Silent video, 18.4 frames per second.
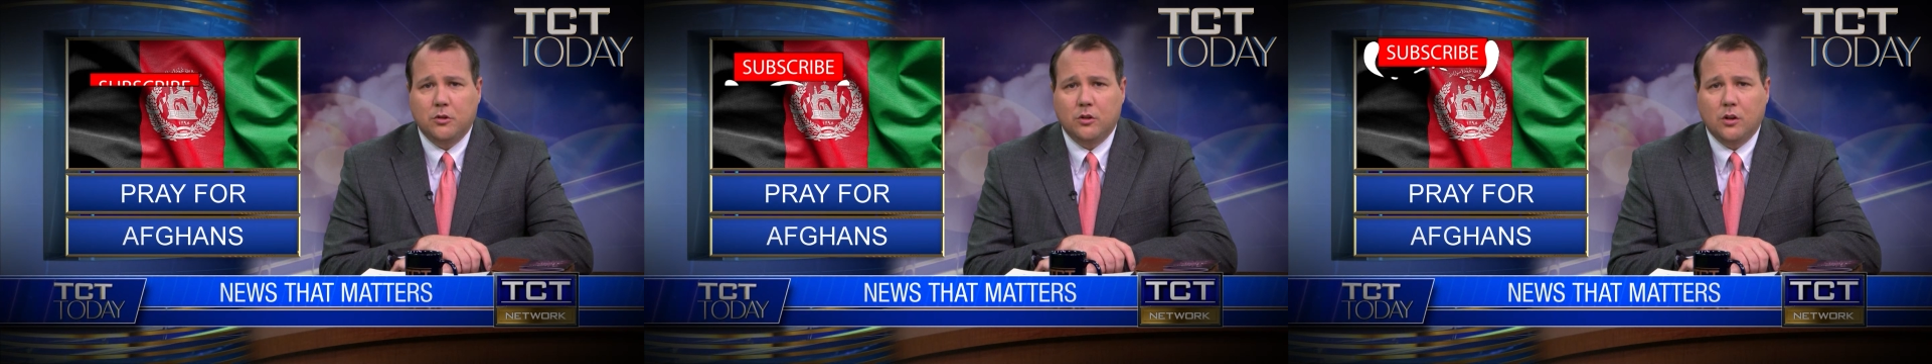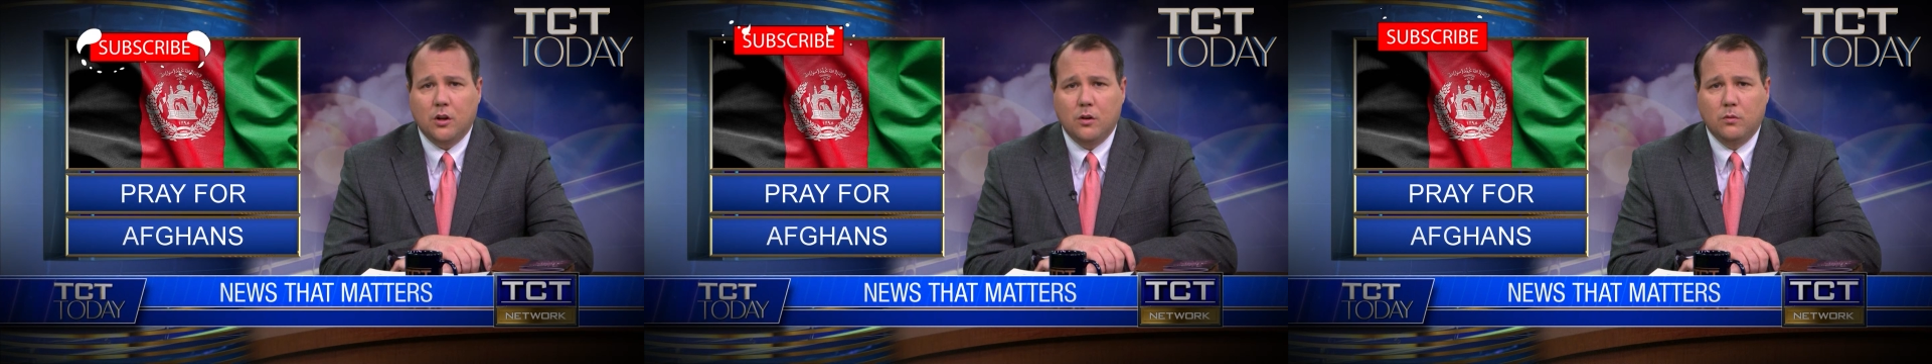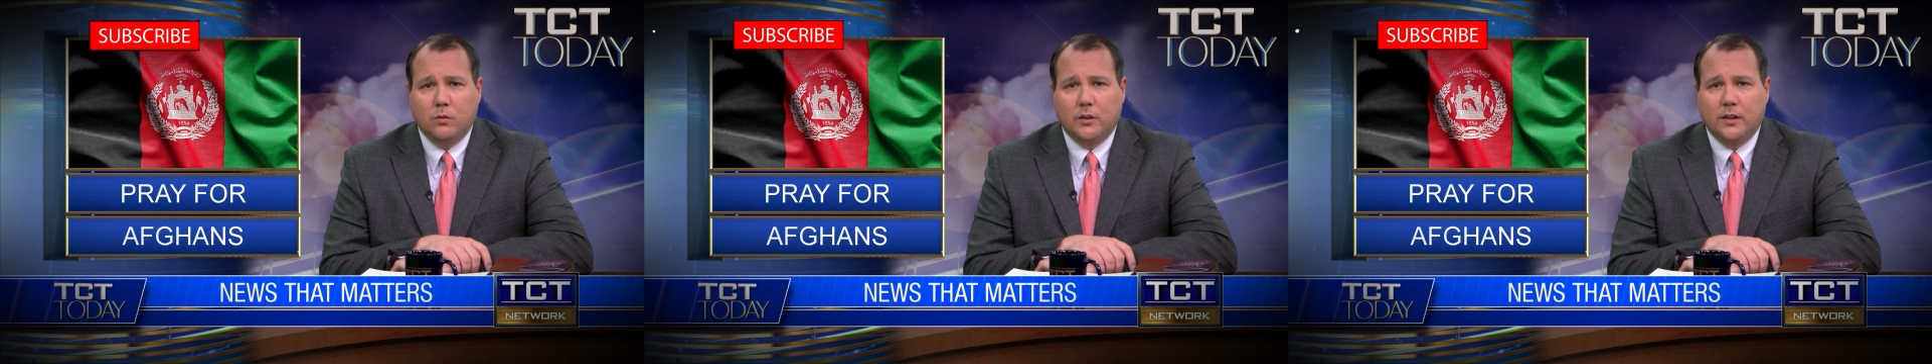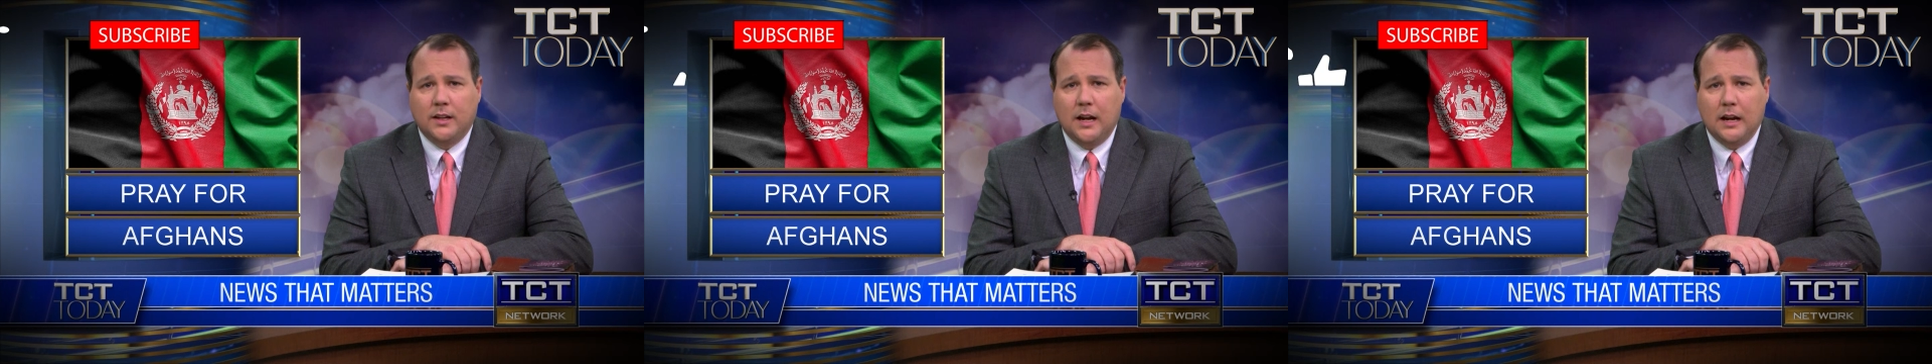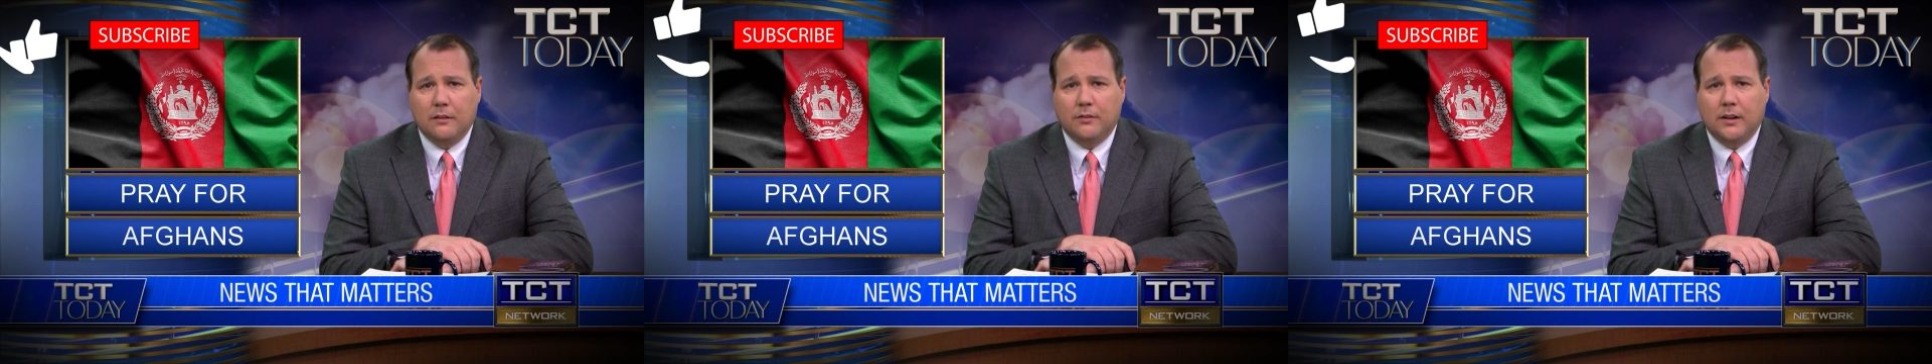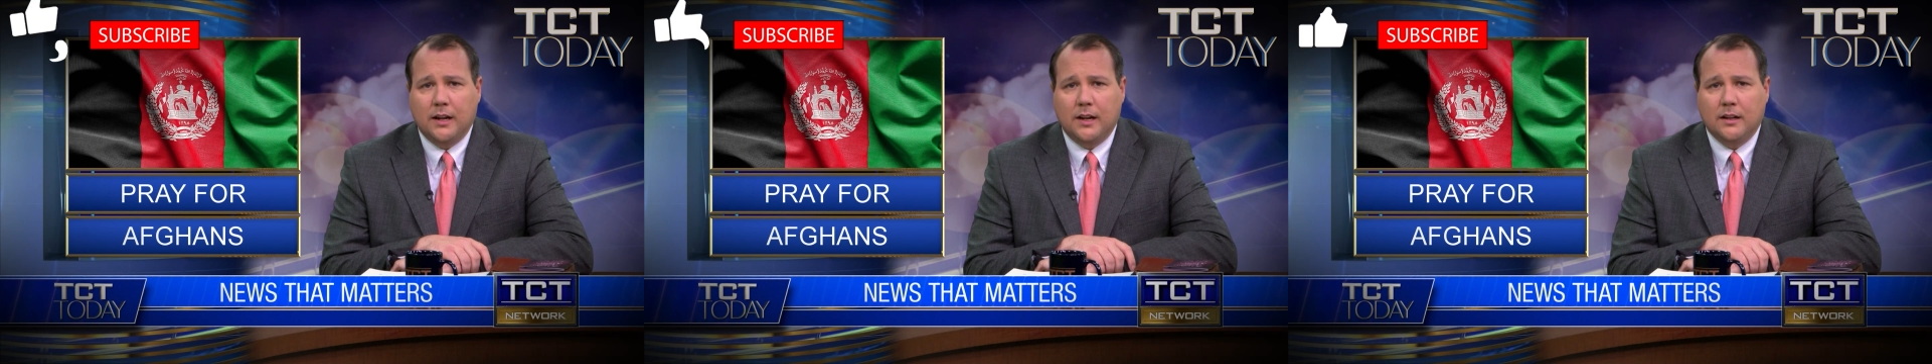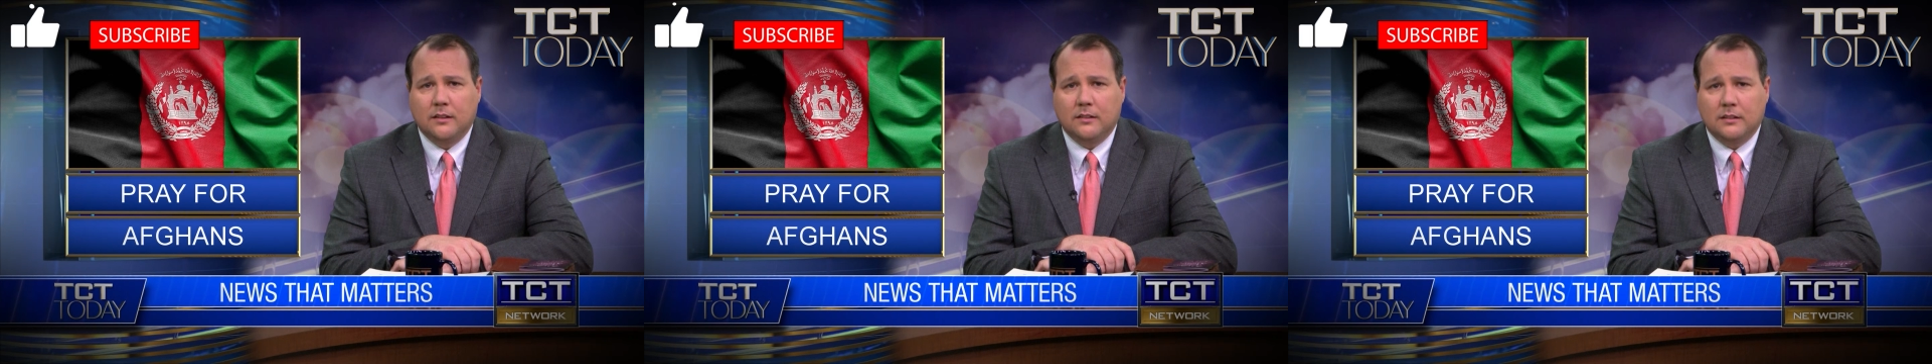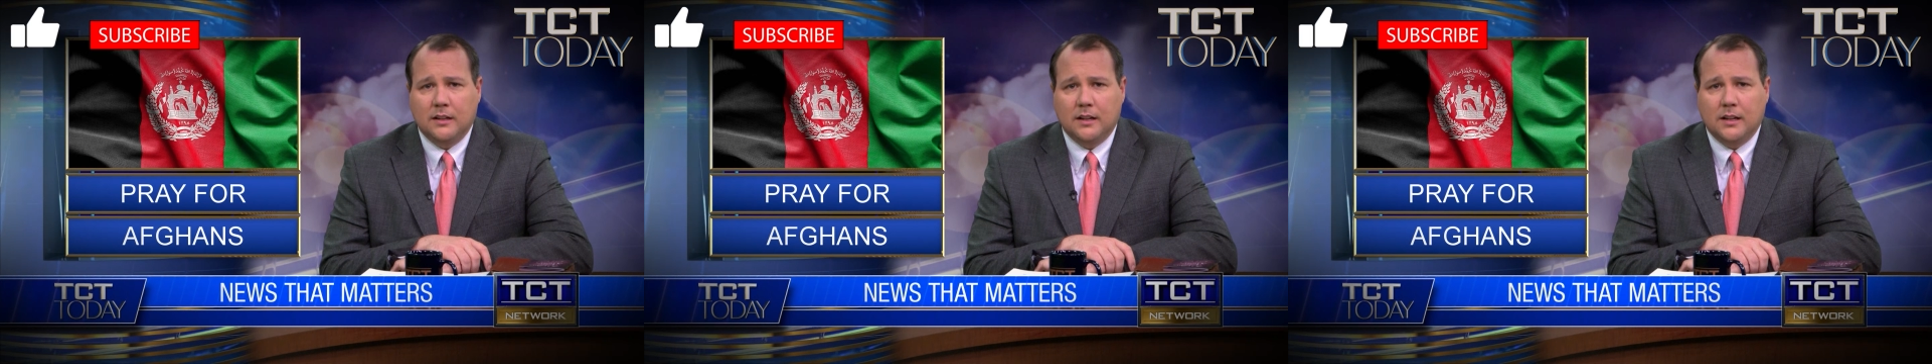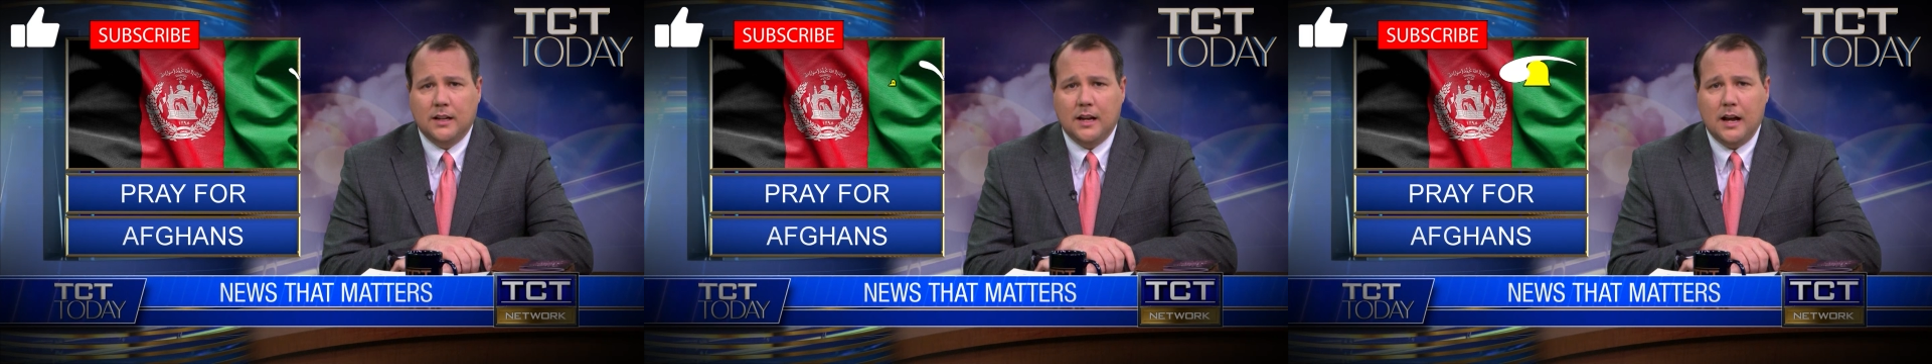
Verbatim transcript: took over the Afghanistan